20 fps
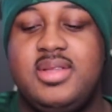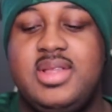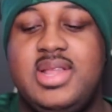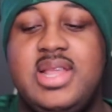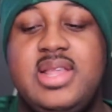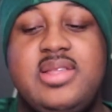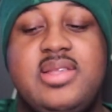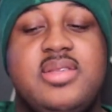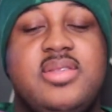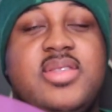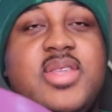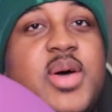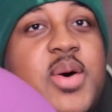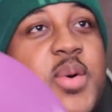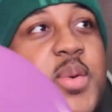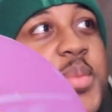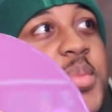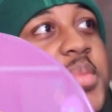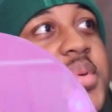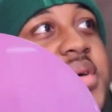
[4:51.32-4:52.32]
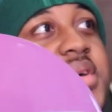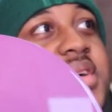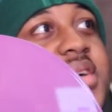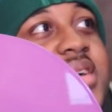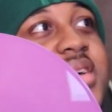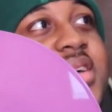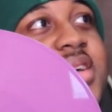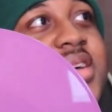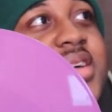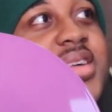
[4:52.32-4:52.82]
This is dope.
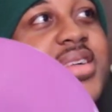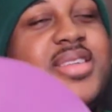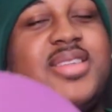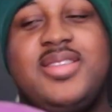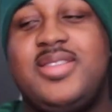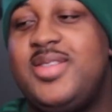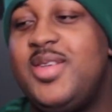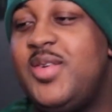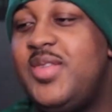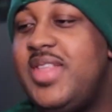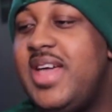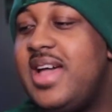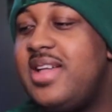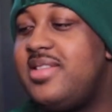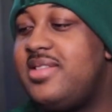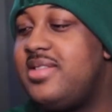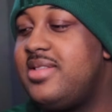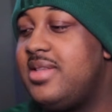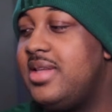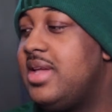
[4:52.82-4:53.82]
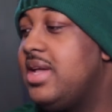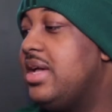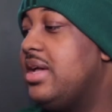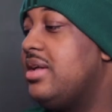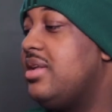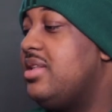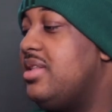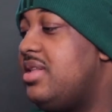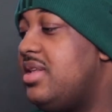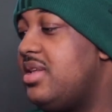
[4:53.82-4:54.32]
So that's
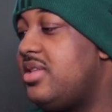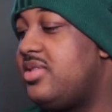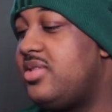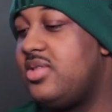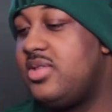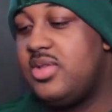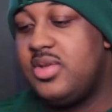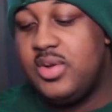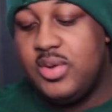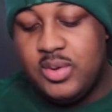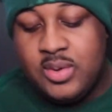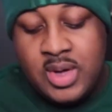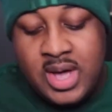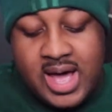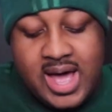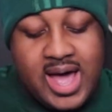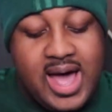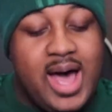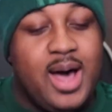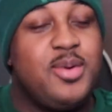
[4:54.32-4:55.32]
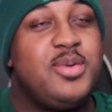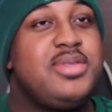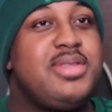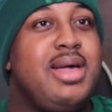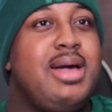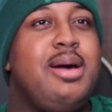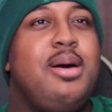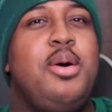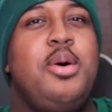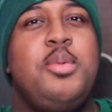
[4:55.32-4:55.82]
this too. I was
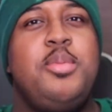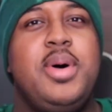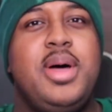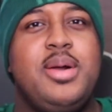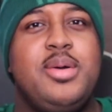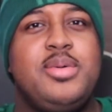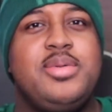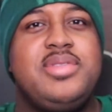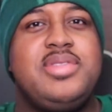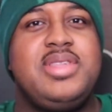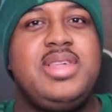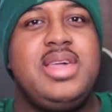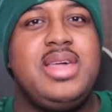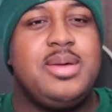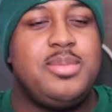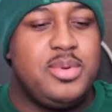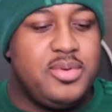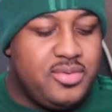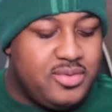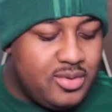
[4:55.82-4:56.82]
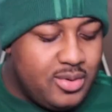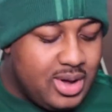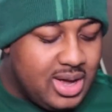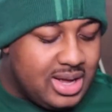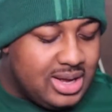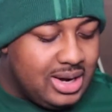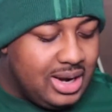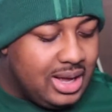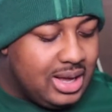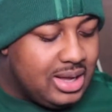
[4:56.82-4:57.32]
like, I hope I don't see it before
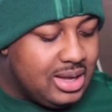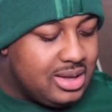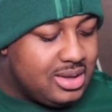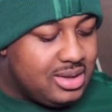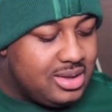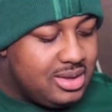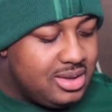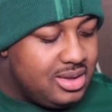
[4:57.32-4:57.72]
I like